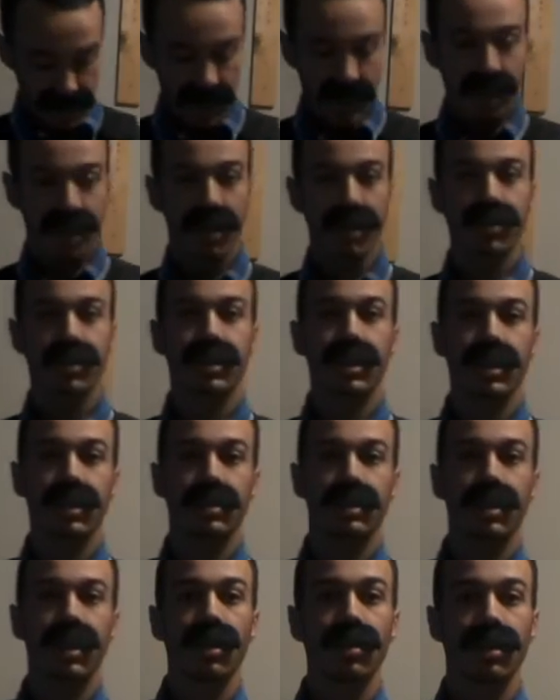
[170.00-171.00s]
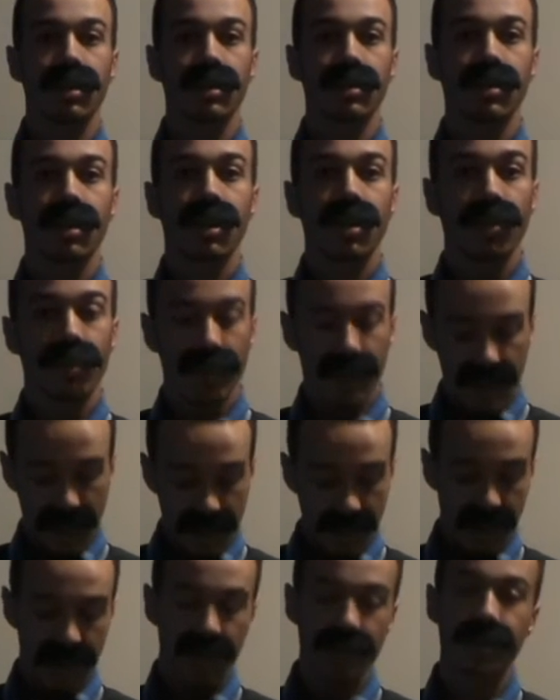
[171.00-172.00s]
Acoustic sealing. Without
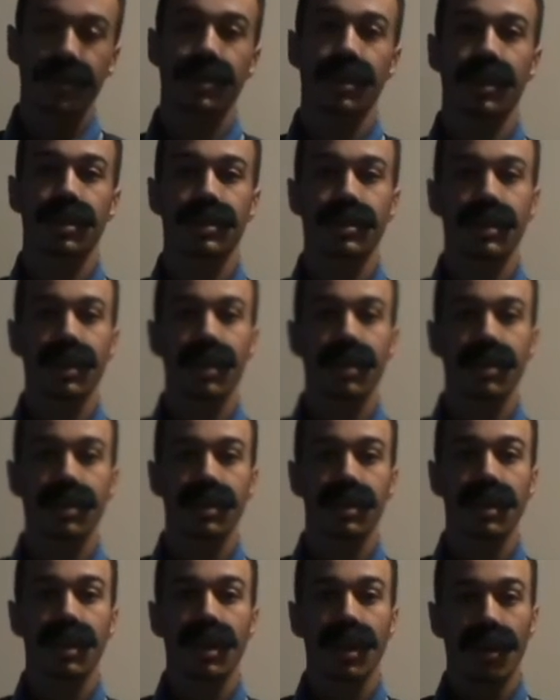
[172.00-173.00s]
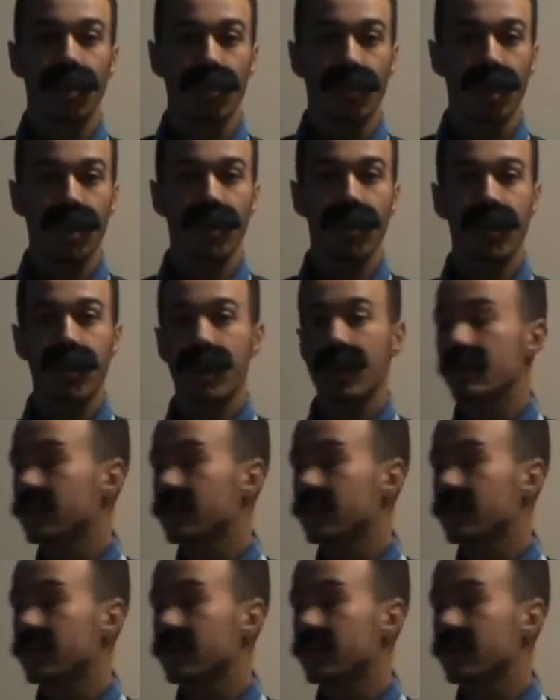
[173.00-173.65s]
acoustic sealing, a wall that